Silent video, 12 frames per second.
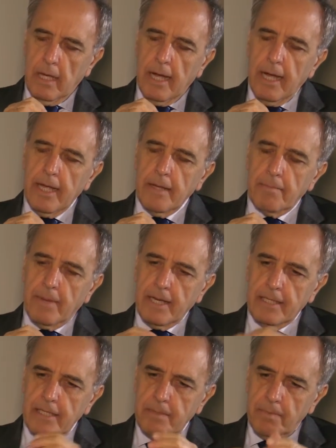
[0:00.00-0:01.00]
I
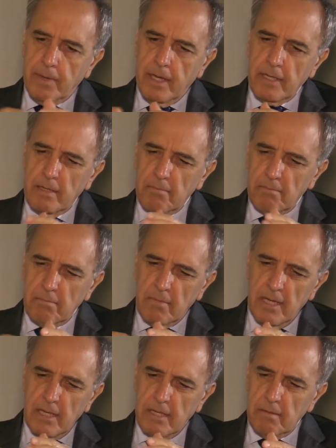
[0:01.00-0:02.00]
participated in
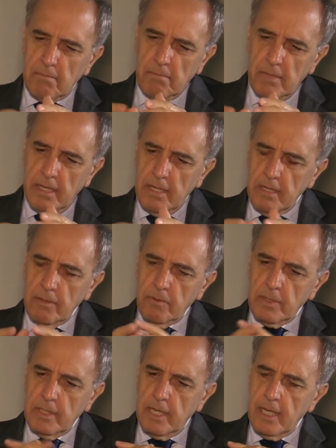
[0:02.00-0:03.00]
many meetings
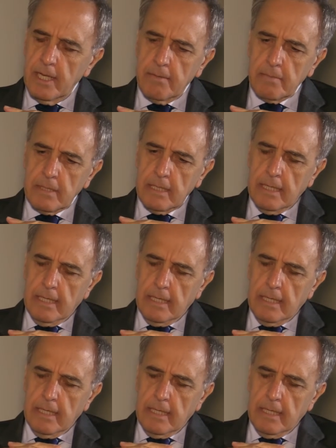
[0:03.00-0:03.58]
with them,